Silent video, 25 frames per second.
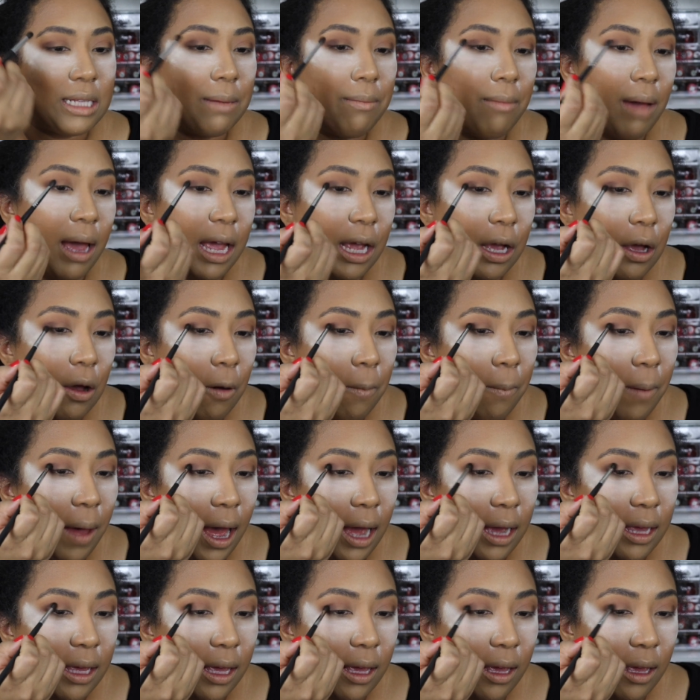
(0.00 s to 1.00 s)
I might go
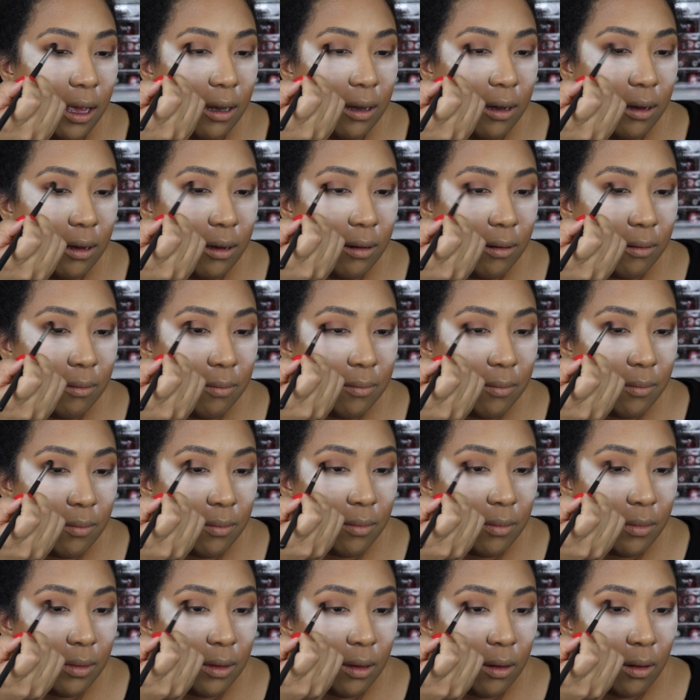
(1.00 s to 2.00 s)
back in
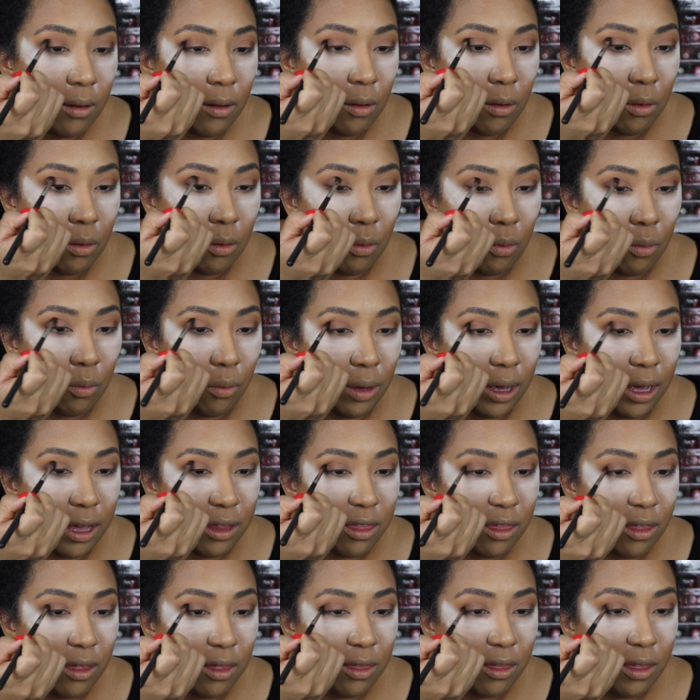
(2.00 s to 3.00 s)

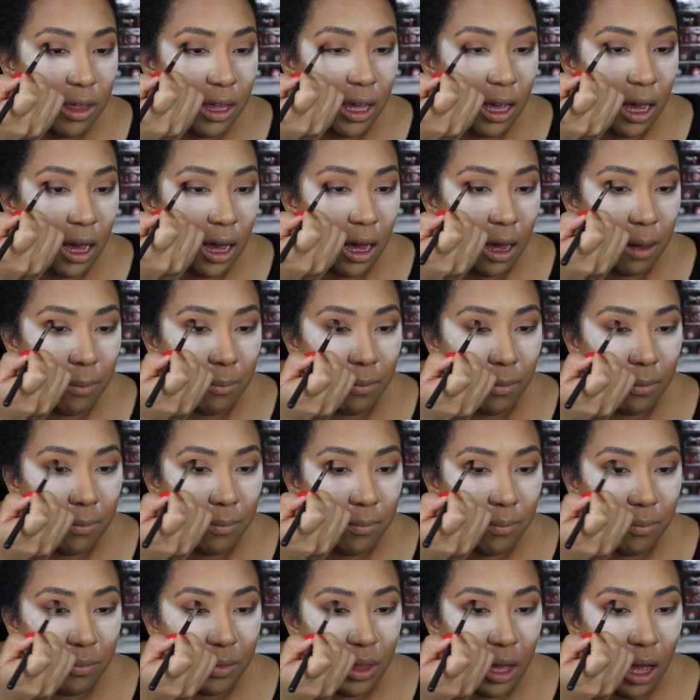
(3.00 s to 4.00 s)
with the
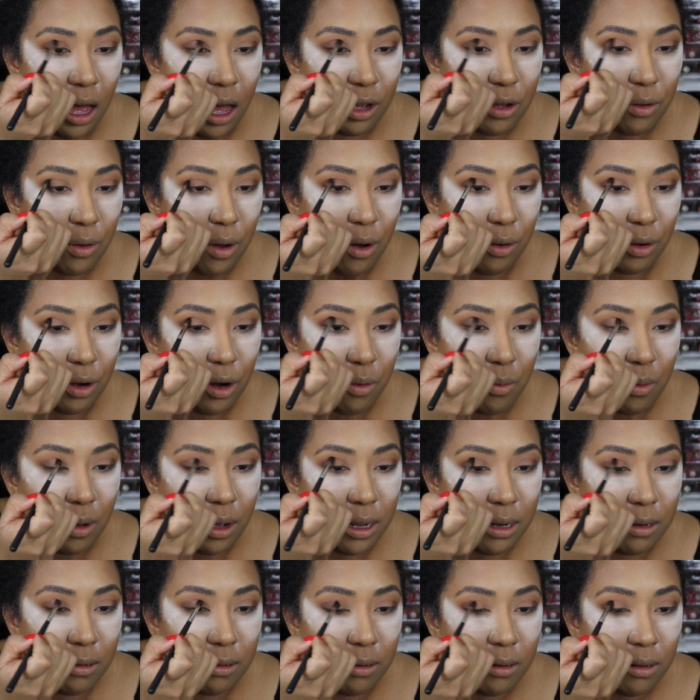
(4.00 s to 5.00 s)
Hakuhodo
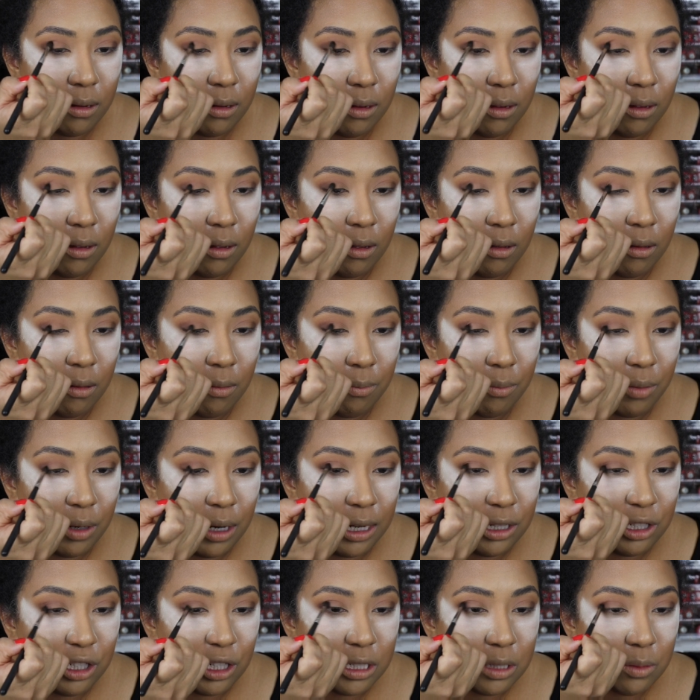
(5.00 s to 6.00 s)
one, but
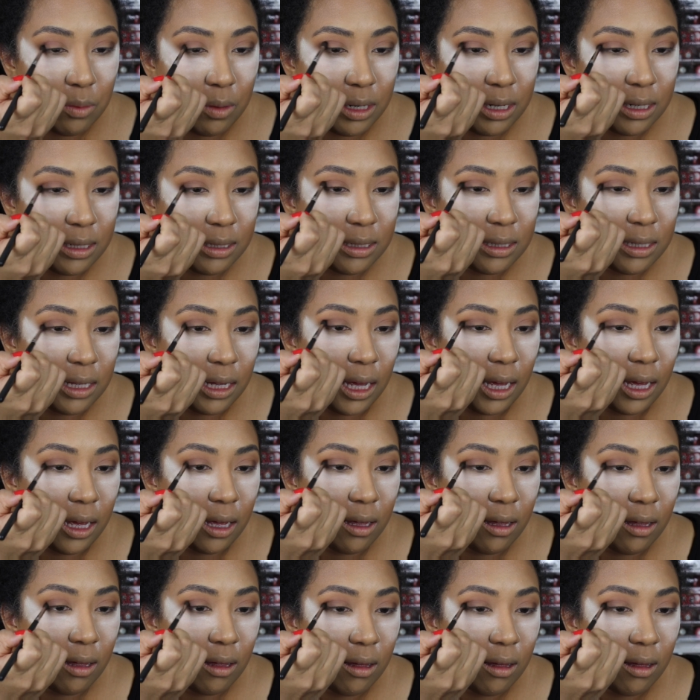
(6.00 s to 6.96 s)
I just want to see.